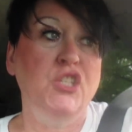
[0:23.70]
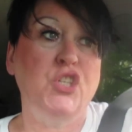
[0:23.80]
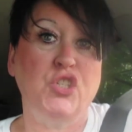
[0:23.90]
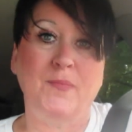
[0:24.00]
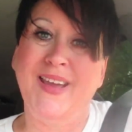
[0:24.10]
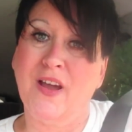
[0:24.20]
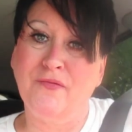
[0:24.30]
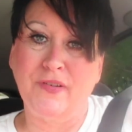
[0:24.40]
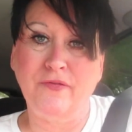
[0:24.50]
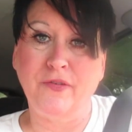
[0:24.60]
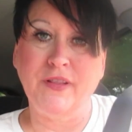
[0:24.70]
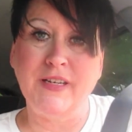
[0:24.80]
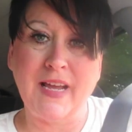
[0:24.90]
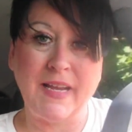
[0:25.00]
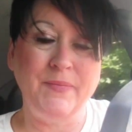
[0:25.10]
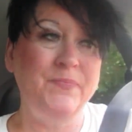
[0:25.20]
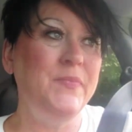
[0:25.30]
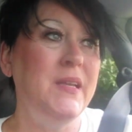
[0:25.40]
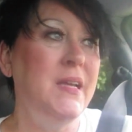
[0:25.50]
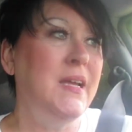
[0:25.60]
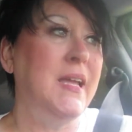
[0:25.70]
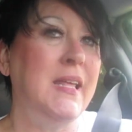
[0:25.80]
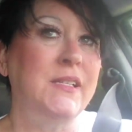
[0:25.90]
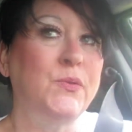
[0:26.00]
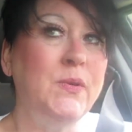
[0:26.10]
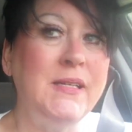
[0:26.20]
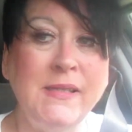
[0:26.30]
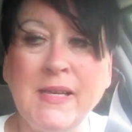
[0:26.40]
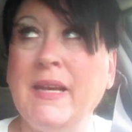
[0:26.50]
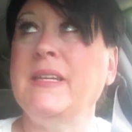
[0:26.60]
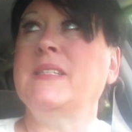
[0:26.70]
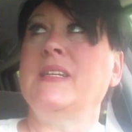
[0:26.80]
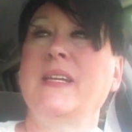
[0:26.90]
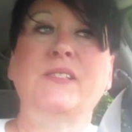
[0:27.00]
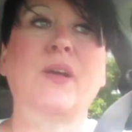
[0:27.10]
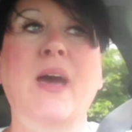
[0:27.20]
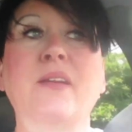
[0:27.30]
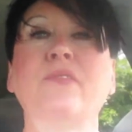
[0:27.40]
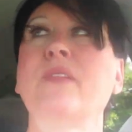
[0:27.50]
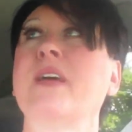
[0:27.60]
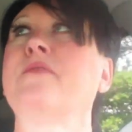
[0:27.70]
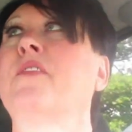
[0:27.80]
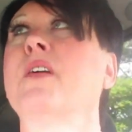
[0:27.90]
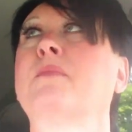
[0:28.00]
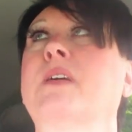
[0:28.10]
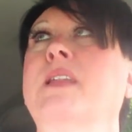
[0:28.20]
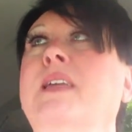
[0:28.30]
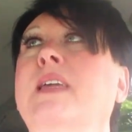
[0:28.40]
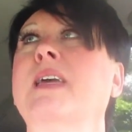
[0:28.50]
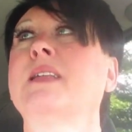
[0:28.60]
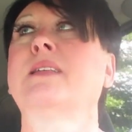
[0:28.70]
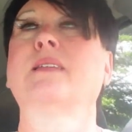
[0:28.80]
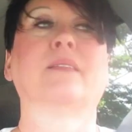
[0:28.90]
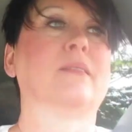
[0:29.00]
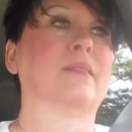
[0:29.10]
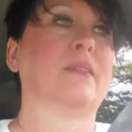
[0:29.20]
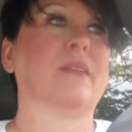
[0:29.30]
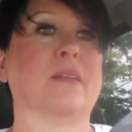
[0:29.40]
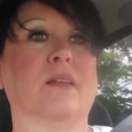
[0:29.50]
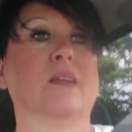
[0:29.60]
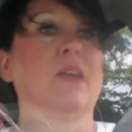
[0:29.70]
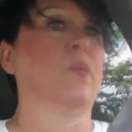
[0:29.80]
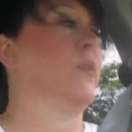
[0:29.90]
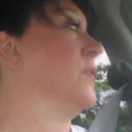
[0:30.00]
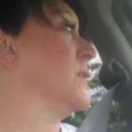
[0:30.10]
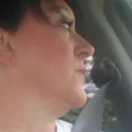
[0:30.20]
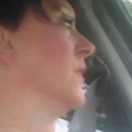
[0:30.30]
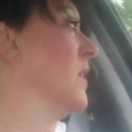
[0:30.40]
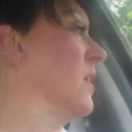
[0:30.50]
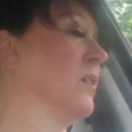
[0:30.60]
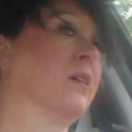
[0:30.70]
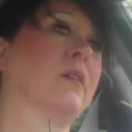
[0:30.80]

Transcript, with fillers: showed you my outfit for the day. And it's really sunny today, so I don't know how far I'm going to get with this vlog,